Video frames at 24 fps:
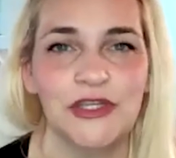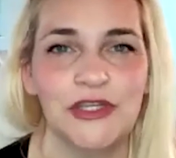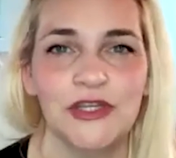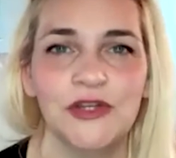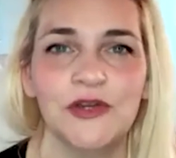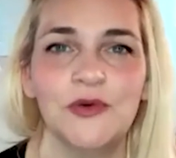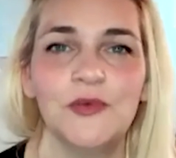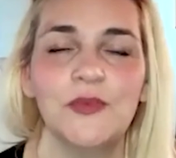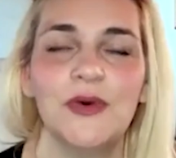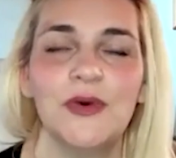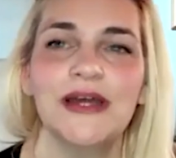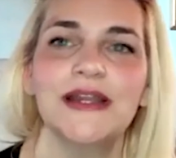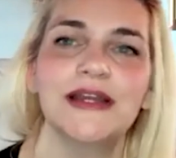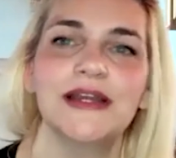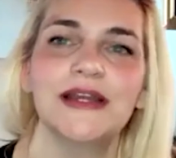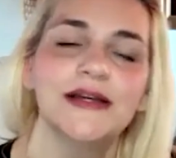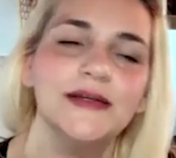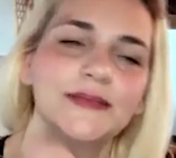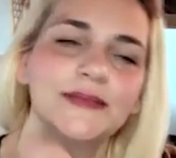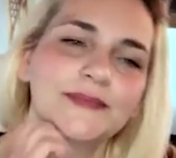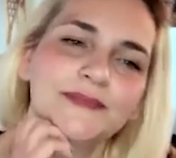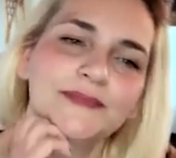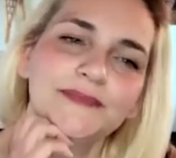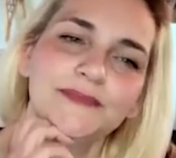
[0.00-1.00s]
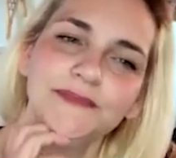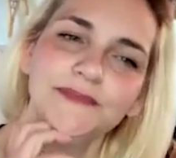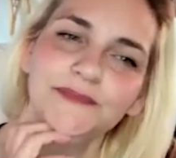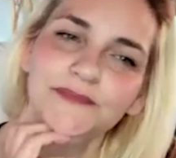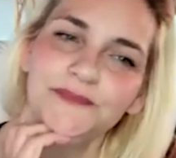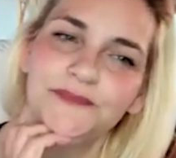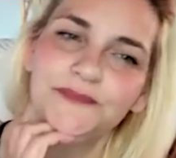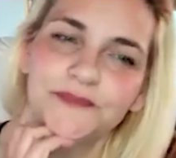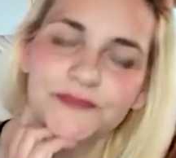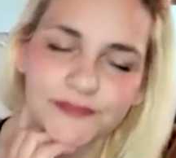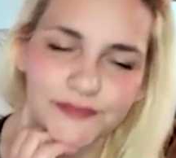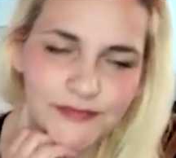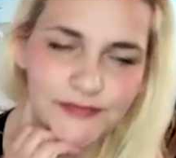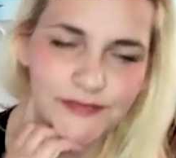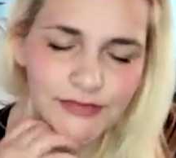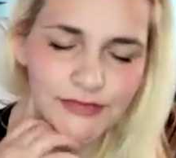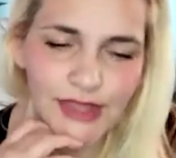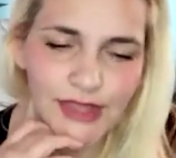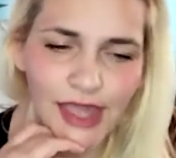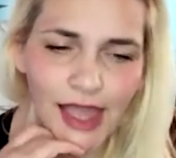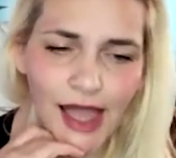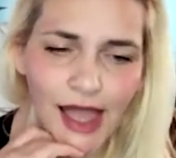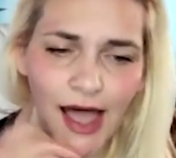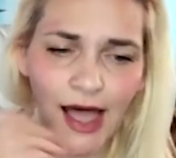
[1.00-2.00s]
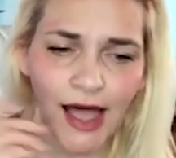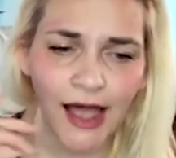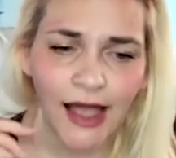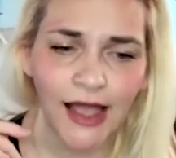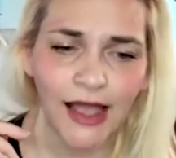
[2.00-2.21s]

but you know what? Just as ah.